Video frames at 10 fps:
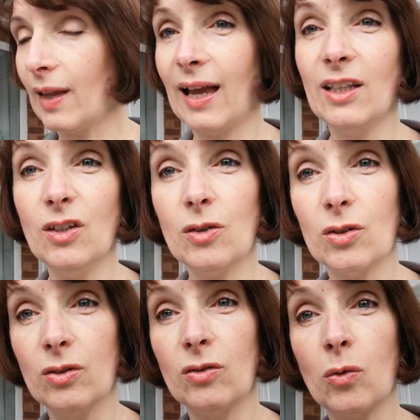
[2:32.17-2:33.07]
And you
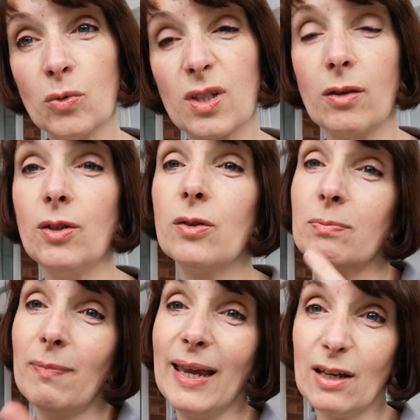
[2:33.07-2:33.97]

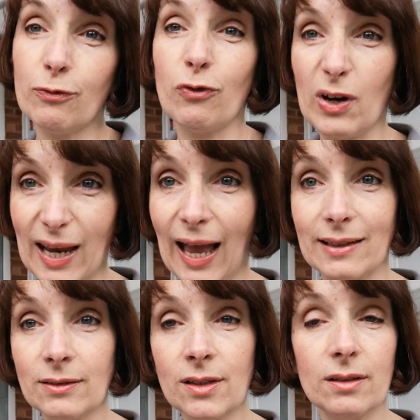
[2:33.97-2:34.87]
can make
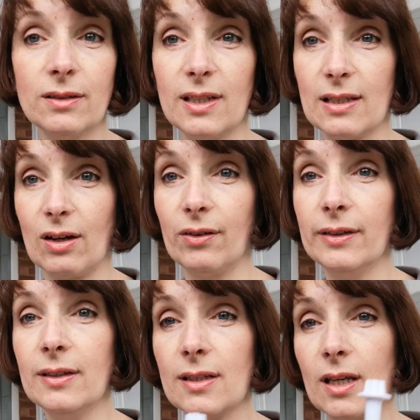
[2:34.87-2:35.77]
freehand
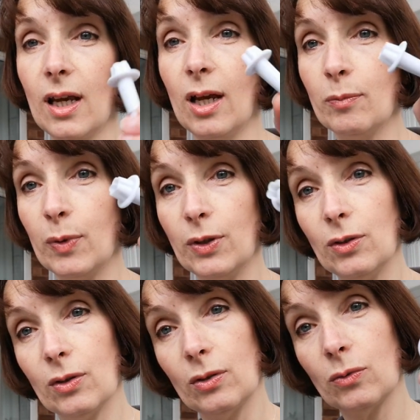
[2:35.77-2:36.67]
designs, but you
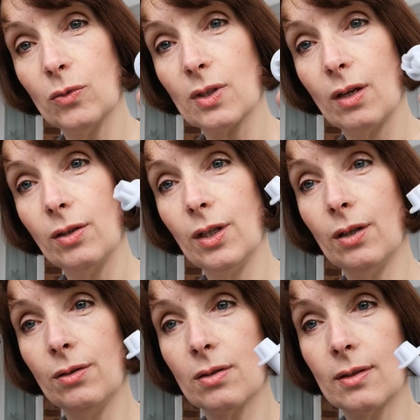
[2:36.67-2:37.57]
can also
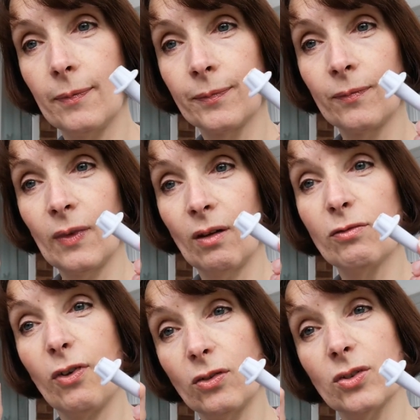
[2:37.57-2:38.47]
use
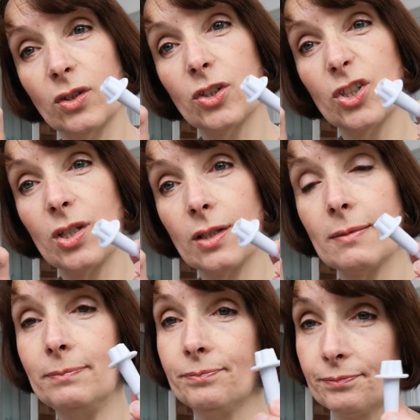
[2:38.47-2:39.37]
fondant cutters